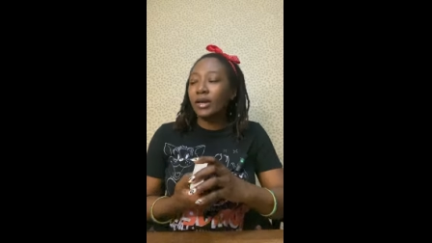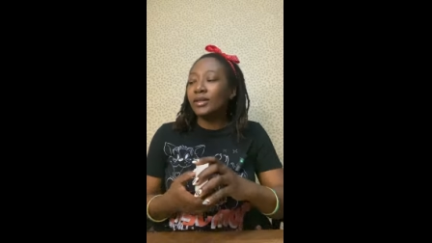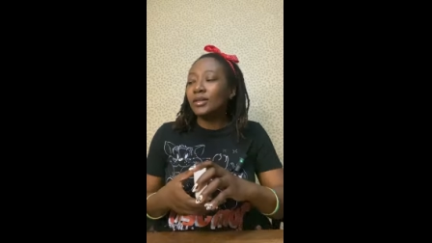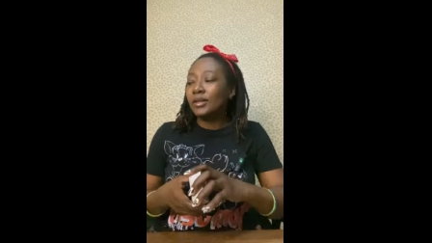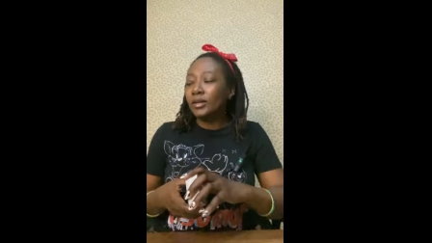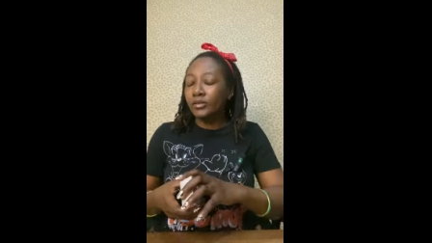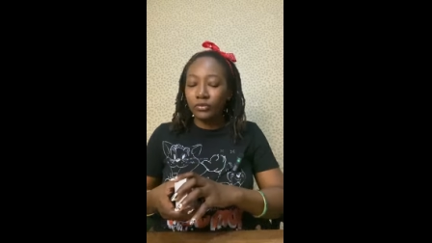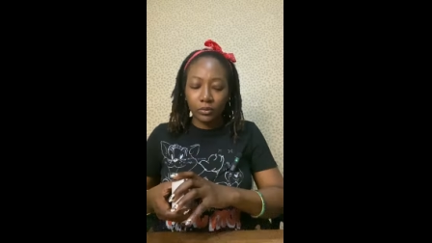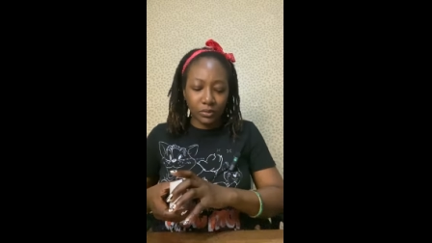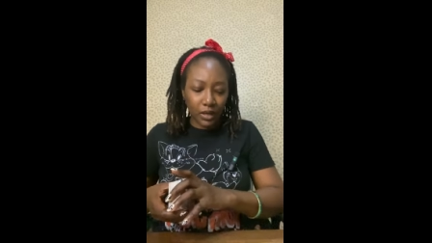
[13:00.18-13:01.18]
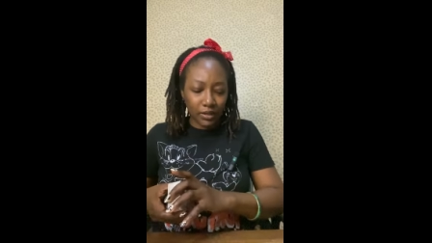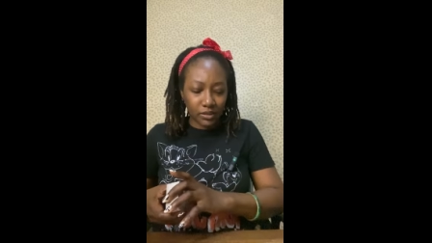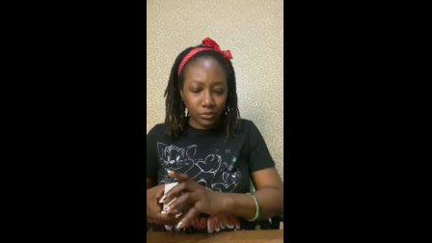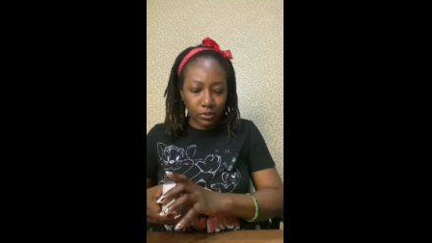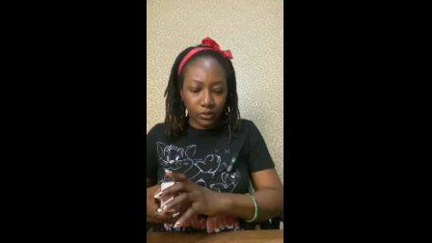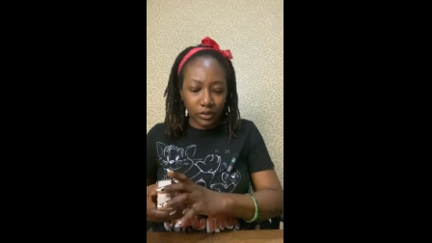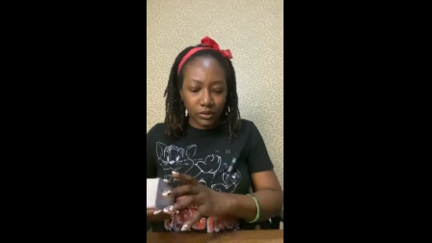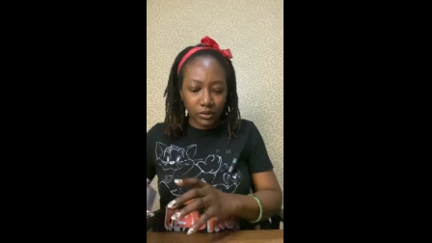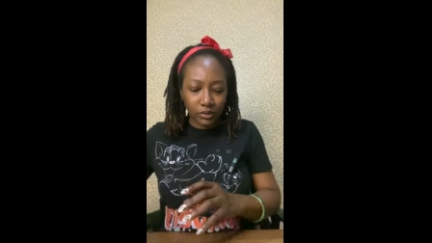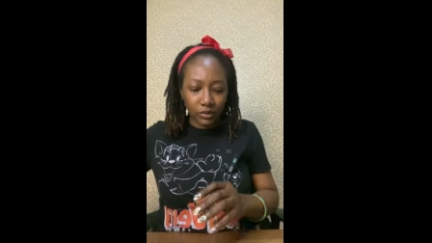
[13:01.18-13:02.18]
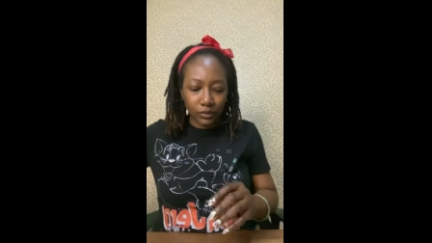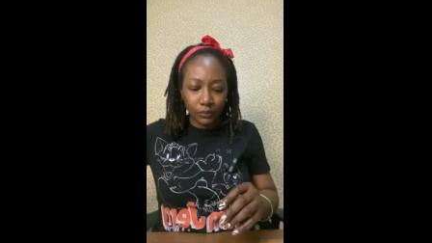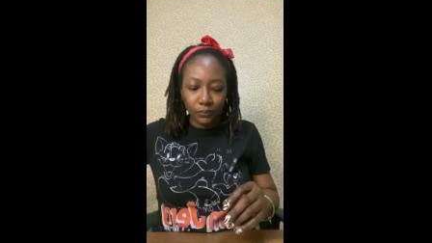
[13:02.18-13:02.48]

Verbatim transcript: can you learn from their experiences?